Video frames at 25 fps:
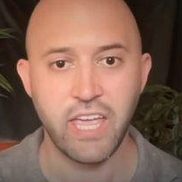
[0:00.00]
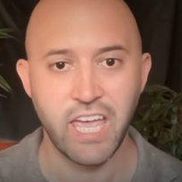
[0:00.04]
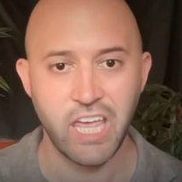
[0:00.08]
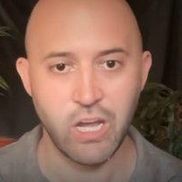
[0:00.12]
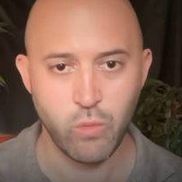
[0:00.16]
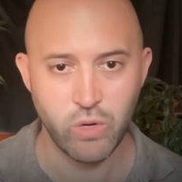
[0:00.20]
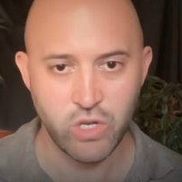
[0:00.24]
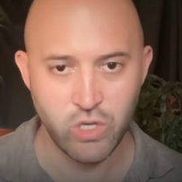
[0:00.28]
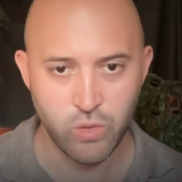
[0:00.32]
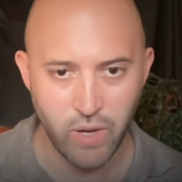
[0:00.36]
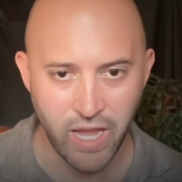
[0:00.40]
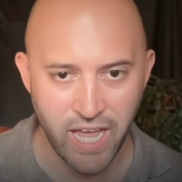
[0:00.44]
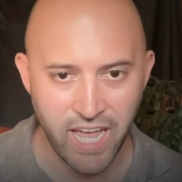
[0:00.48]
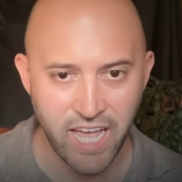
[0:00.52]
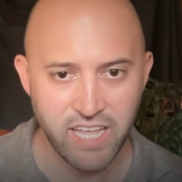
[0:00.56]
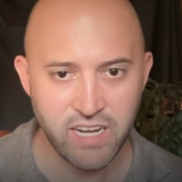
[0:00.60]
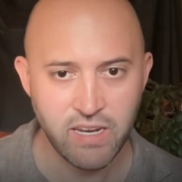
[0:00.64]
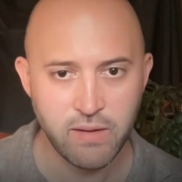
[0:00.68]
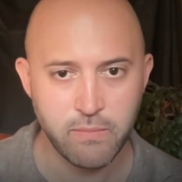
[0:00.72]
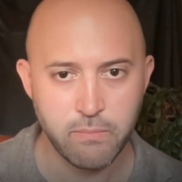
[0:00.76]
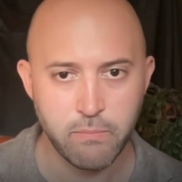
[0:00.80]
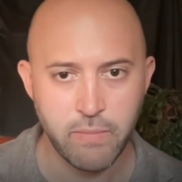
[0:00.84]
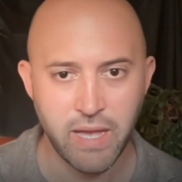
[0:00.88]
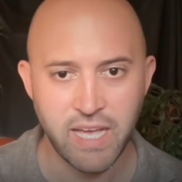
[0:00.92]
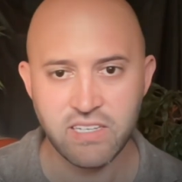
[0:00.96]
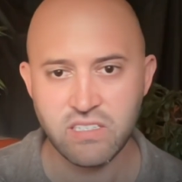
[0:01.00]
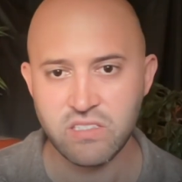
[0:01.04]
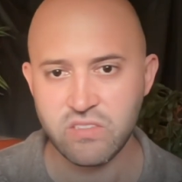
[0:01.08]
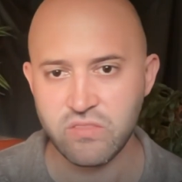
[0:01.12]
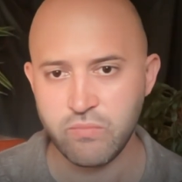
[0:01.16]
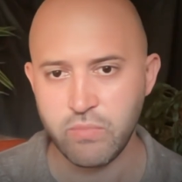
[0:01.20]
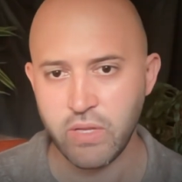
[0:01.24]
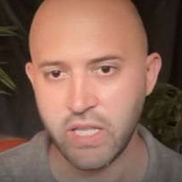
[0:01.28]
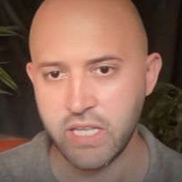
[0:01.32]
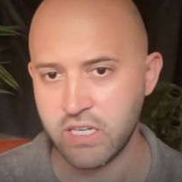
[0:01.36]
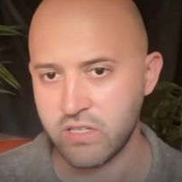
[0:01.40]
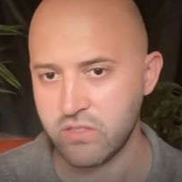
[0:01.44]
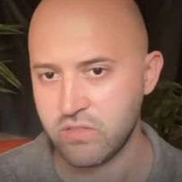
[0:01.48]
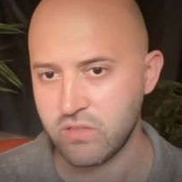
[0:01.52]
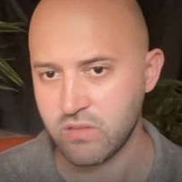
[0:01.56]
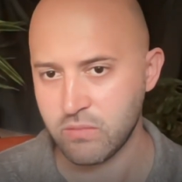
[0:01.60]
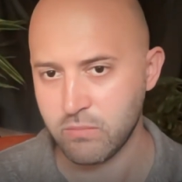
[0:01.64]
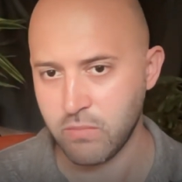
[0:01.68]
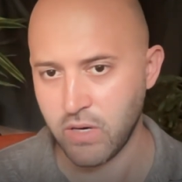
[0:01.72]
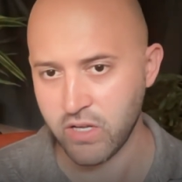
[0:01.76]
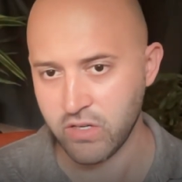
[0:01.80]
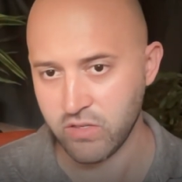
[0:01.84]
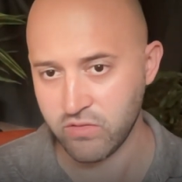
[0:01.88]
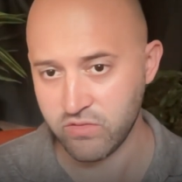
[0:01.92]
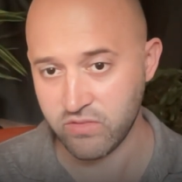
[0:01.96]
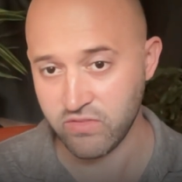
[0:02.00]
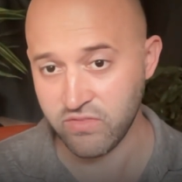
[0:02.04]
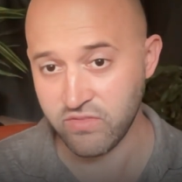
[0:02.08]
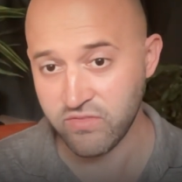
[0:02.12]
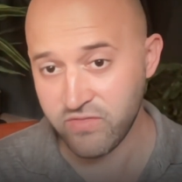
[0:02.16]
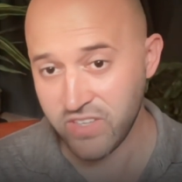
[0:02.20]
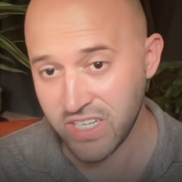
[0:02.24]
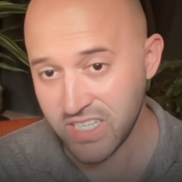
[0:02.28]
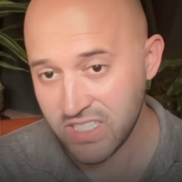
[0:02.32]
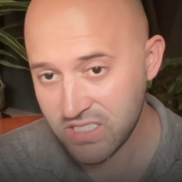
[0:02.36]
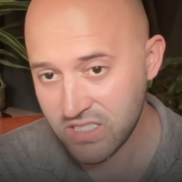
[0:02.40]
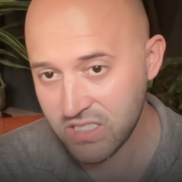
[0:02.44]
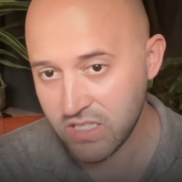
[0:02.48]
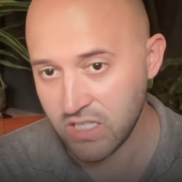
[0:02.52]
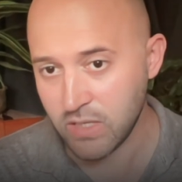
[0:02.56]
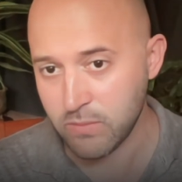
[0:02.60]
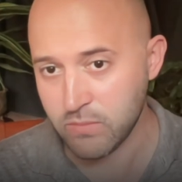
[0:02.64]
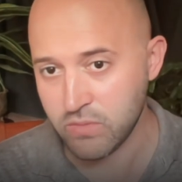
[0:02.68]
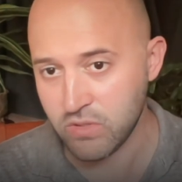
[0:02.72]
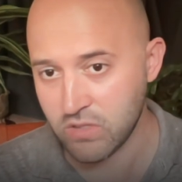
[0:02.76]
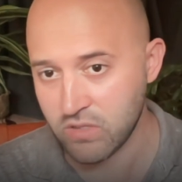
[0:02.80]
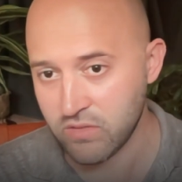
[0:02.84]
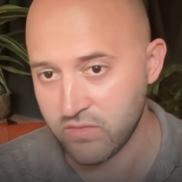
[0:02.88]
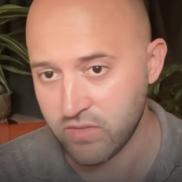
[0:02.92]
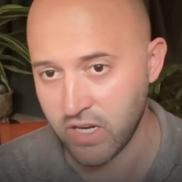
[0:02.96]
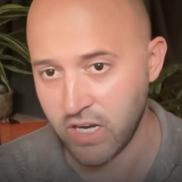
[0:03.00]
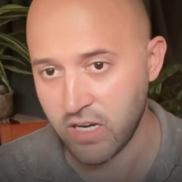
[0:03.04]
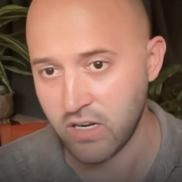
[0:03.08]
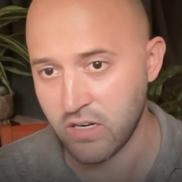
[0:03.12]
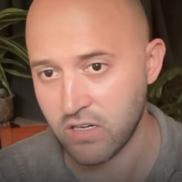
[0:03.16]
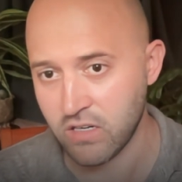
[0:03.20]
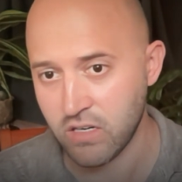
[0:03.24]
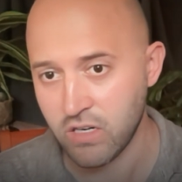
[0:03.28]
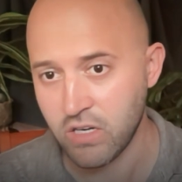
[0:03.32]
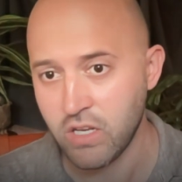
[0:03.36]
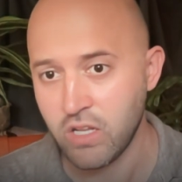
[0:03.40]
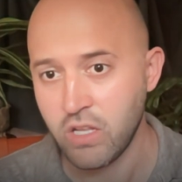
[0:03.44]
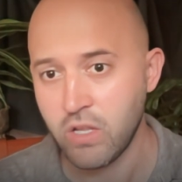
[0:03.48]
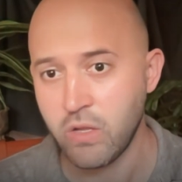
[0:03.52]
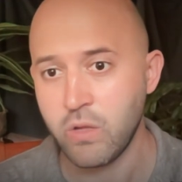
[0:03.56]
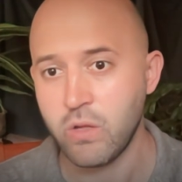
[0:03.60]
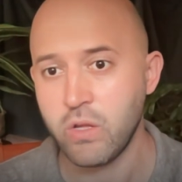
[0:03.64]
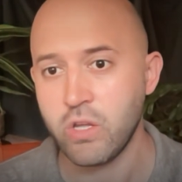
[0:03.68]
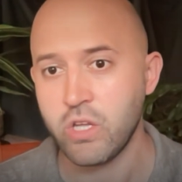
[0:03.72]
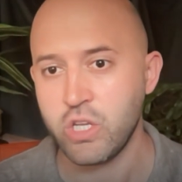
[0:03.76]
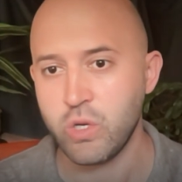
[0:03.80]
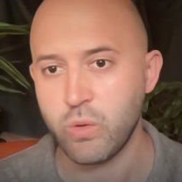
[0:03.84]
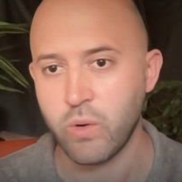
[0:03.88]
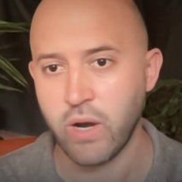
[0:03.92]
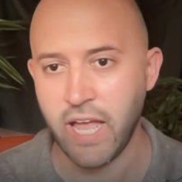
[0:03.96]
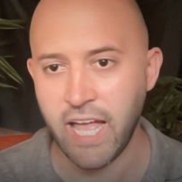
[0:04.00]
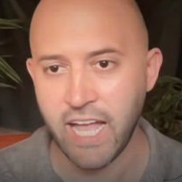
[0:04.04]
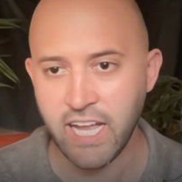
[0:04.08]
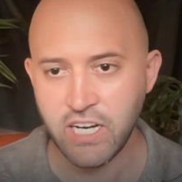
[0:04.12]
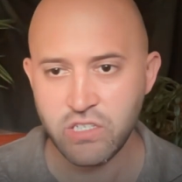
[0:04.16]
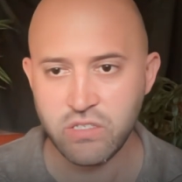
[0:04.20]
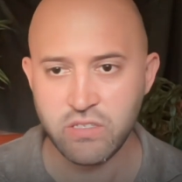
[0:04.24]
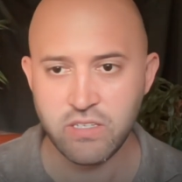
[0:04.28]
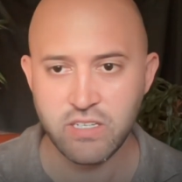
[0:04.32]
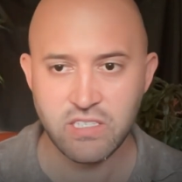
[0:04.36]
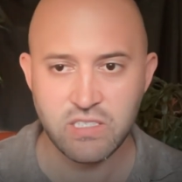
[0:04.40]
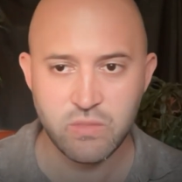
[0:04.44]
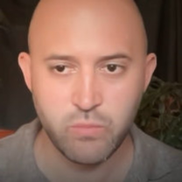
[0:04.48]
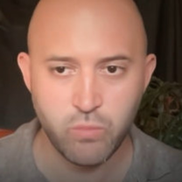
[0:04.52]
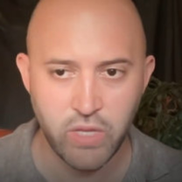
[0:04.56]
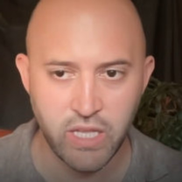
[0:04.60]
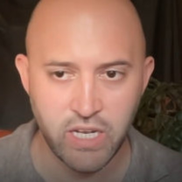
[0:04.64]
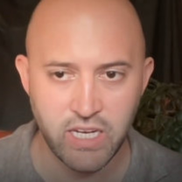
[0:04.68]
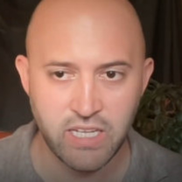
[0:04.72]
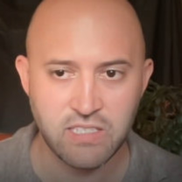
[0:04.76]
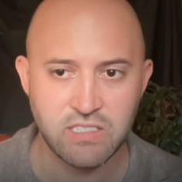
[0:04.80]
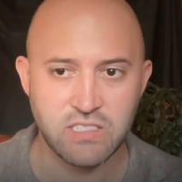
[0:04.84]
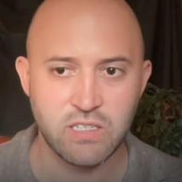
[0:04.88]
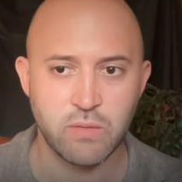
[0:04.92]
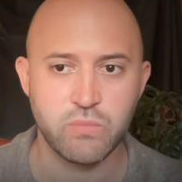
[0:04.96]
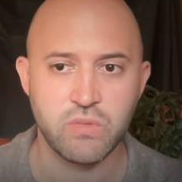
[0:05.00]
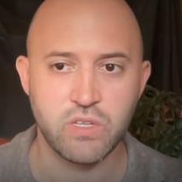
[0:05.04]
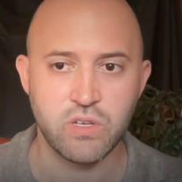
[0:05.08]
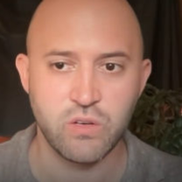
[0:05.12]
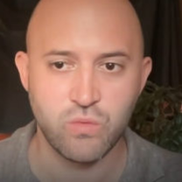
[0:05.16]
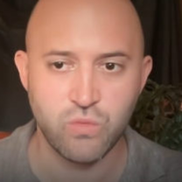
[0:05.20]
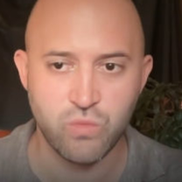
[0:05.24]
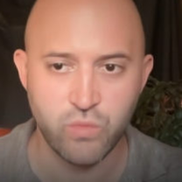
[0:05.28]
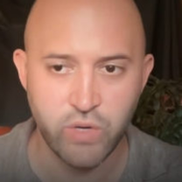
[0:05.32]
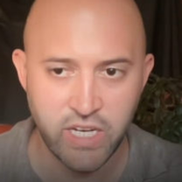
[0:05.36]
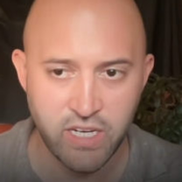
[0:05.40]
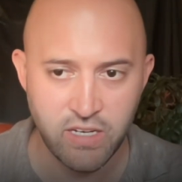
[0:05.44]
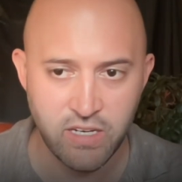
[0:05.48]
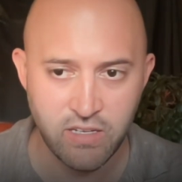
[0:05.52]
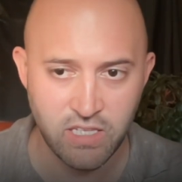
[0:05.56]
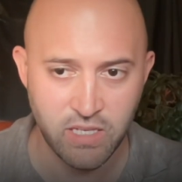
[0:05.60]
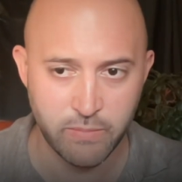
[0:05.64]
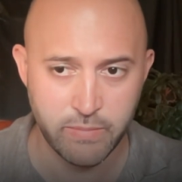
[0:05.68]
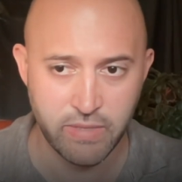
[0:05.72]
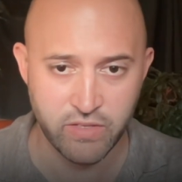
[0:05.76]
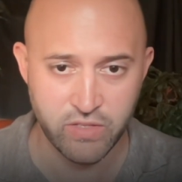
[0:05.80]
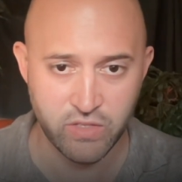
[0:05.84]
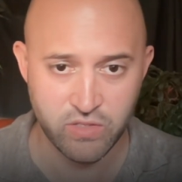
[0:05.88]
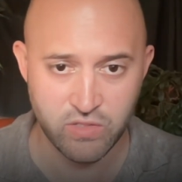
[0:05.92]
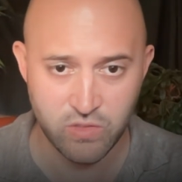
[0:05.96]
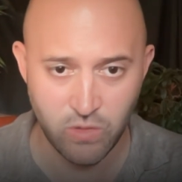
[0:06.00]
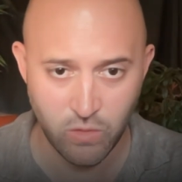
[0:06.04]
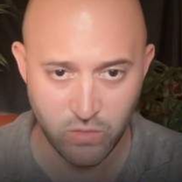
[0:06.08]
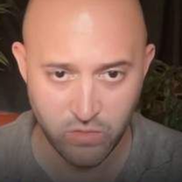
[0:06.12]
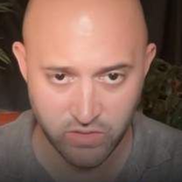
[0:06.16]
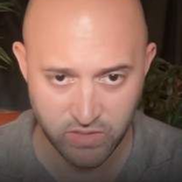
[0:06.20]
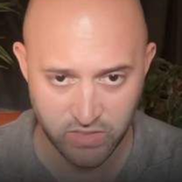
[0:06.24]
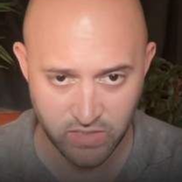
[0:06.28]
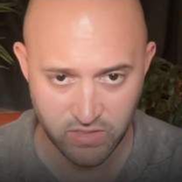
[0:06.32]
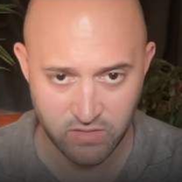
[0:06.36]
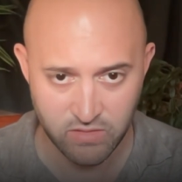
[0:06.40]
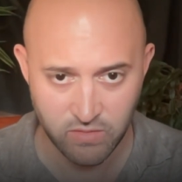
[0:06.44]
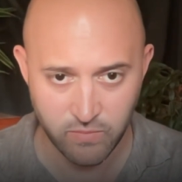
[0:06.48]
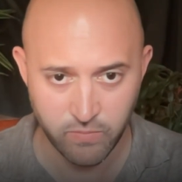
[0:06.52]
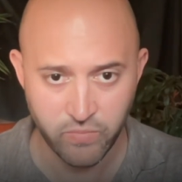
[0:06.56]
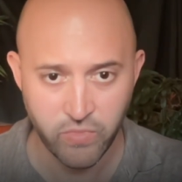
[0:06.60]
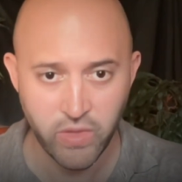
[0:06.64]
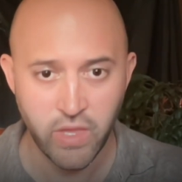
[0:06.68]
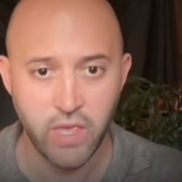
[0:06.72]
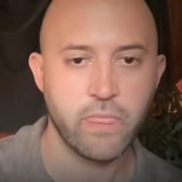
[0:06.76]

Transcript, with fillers: And when you add a massive planet to the model to fix the observed error, you're actually explaining something real about the solar system.